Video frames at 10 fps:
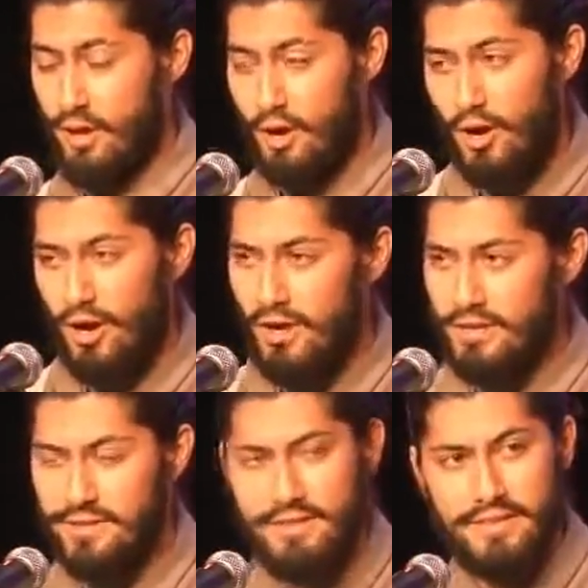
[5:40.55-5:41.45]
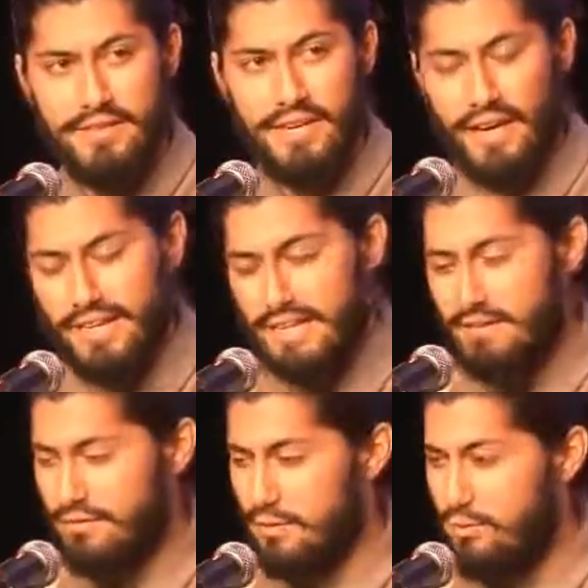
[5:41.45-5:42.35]
awe, ah, that I
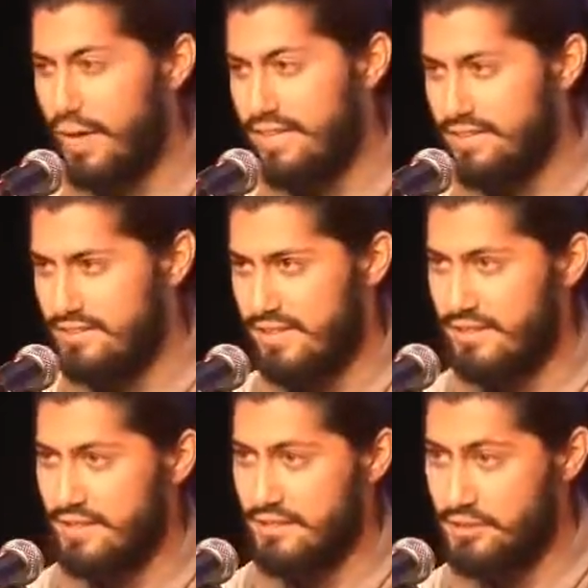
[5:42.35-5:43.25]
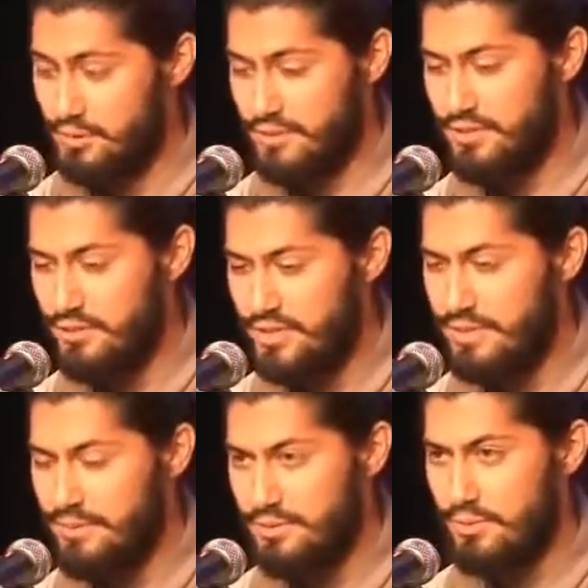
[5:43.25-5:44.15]
get from reconciling two
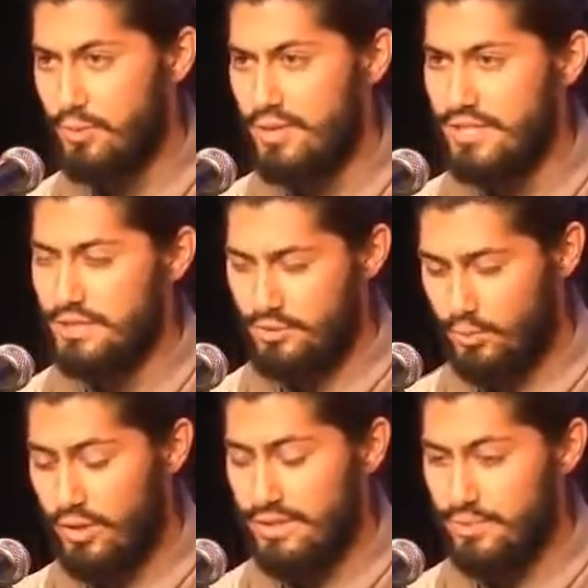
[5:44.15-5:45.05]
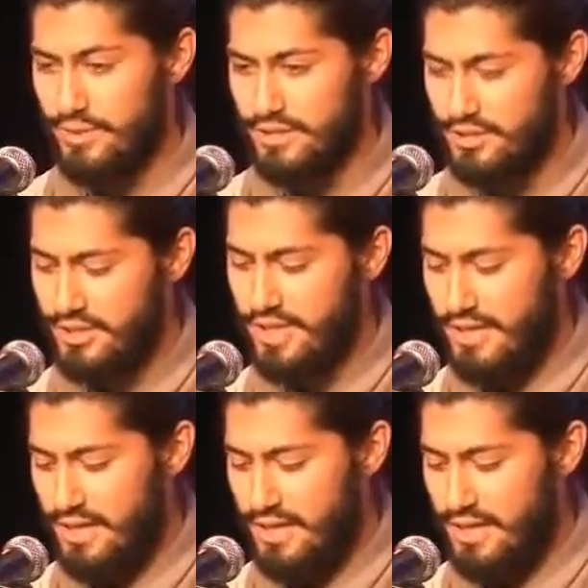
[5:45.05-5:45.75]
extremes, one is, one is which